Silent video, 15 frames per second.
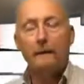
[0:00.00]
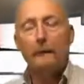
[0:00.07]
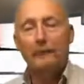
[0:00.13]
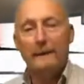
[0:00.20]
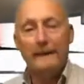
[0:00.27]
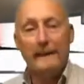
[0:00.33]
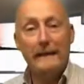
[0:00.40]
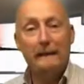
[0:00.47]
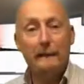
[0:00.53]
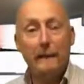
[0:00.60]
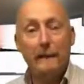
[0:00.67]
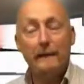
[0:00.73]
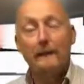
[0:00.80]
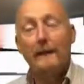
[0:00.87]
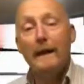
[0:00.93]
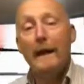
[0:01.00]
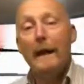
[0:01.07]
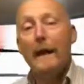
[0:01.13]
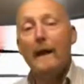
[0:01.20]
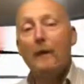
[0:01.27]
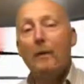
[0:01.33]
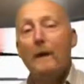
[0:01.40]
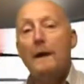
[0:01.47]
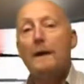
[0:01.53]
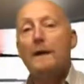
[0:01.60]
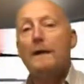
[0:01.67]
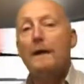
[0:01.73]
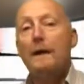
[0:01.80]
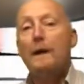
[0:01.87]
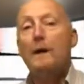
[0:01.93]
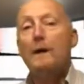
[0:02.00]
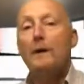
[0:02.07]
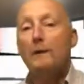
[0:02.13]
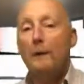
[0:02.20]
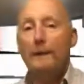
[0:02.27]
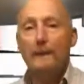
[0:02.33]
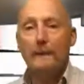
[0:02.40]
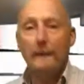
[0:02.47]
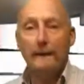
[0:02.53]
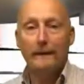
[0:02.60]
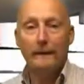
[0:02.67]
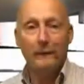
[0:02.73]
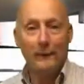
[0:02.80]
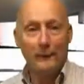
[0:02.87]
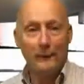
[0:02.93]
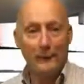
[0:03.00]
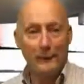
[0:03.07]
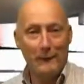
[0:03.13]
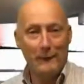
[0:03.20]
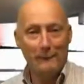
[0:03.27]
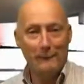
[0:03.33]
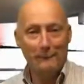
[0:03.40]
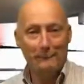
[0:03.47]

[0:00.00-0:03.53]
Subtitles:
seeing how one click on a website can change your life.